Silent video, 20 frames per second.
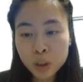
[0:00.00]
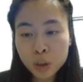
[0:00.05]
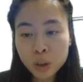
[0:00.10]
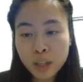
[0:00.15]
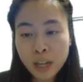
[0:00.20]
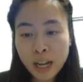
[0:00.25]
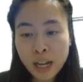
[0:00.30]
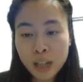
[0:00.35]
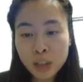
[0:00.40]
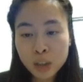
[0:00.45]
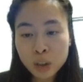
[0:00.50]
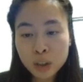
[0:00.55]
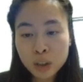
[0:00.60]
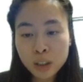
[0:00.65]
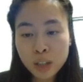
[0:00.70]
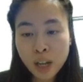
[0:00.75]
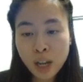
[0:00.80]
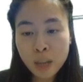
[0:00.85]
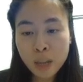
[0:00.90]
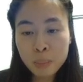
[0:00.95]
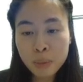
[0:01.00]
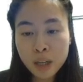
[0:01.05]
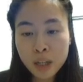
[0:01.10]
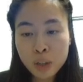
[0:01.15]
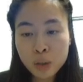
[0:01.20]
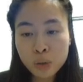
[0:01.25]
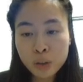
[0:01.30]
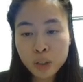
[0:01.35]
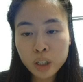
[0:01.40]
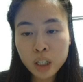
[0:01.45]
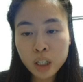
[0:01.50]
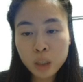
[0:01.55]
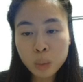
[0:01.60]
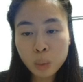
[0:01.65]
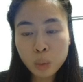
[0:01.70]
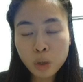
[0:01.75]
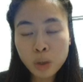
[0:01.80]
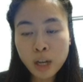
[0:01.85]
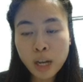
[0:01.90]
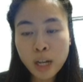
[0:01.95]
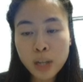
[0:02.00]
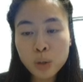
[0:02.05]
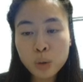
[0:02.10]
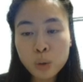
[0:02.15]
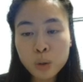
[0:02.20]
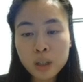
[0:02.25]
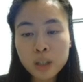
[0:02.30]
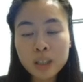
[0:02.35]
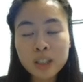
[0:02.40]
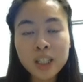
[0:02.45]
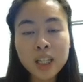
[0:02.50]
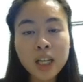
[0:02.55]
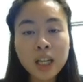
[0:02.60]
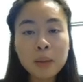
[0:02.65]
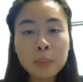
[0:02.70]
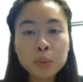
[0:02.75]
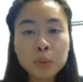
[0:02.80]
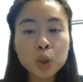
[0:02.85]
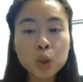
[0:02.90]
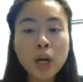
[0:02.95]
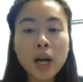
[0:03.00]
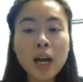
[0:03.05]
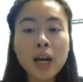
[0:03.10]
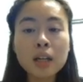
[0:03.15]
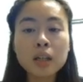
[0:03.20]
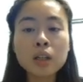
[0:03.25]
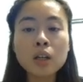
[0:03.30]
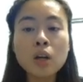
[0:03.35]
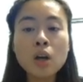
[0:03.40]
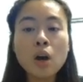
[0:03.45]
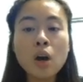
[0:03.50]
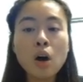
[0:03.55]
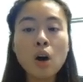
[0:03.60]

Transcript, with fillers: you can actually type in your keyword and you can keep track